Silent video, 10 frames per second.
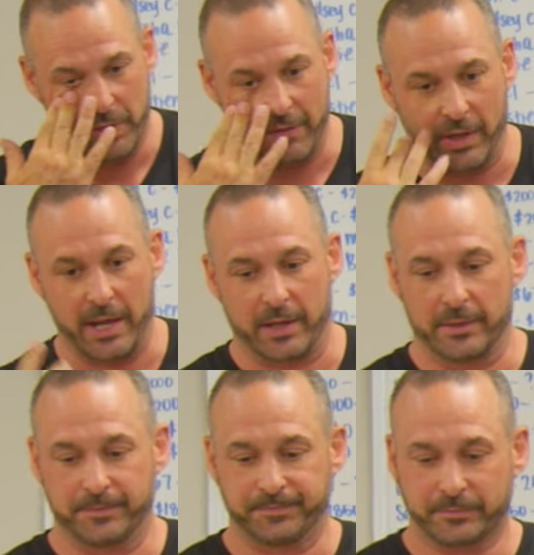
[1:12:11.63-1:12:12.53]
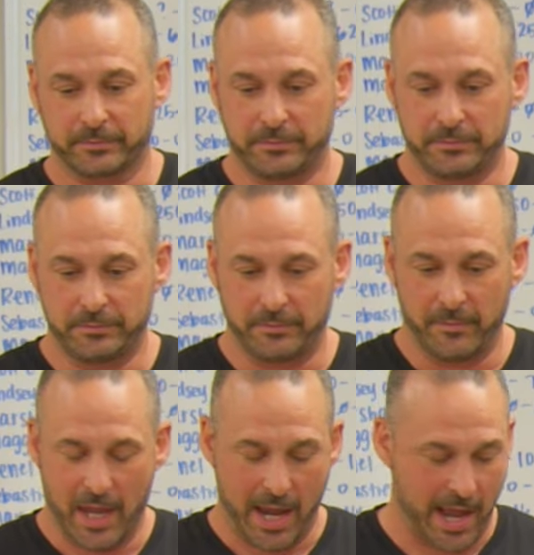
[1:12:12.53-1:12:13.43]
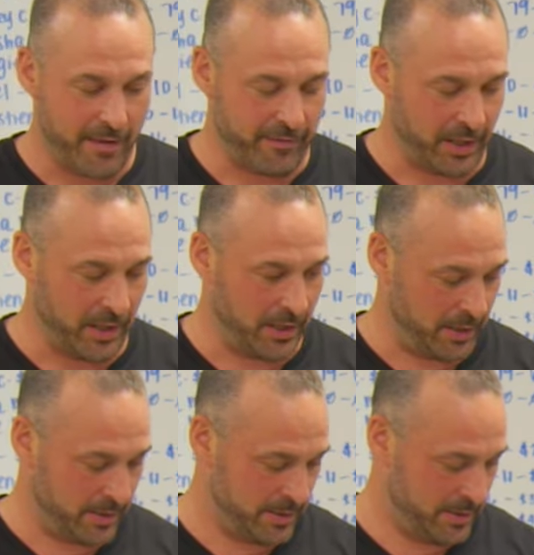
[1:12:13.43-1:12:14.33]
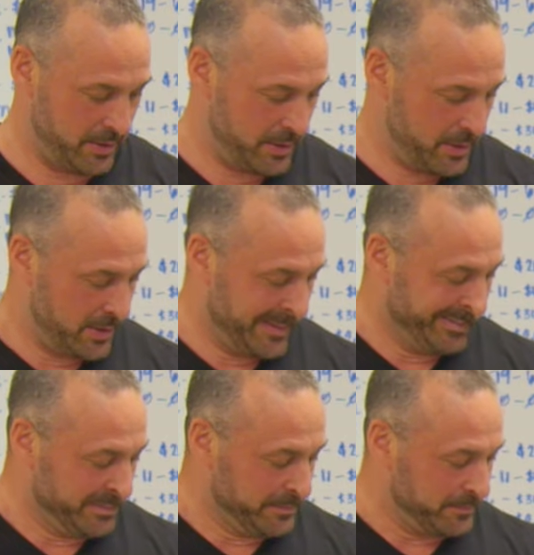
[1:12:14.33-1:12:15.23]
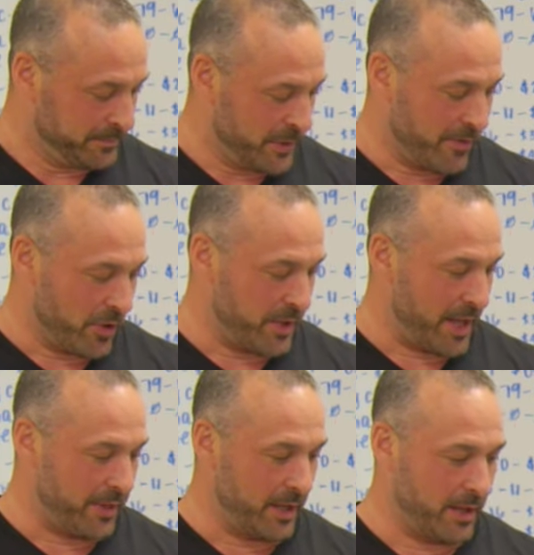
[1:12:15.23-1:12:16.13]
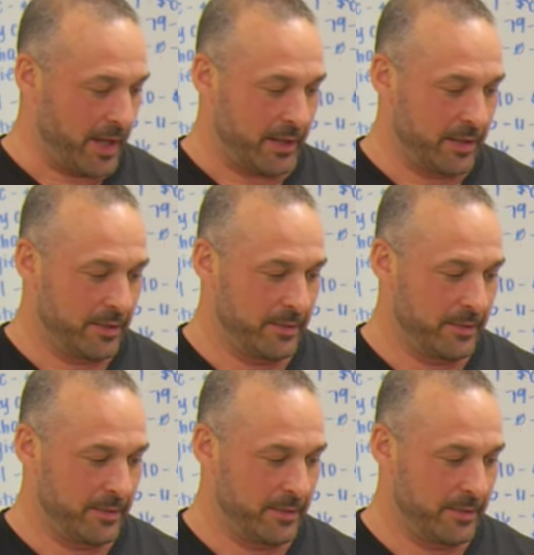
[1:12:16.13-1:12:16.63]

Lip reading: You ever like you ever heard that thing like,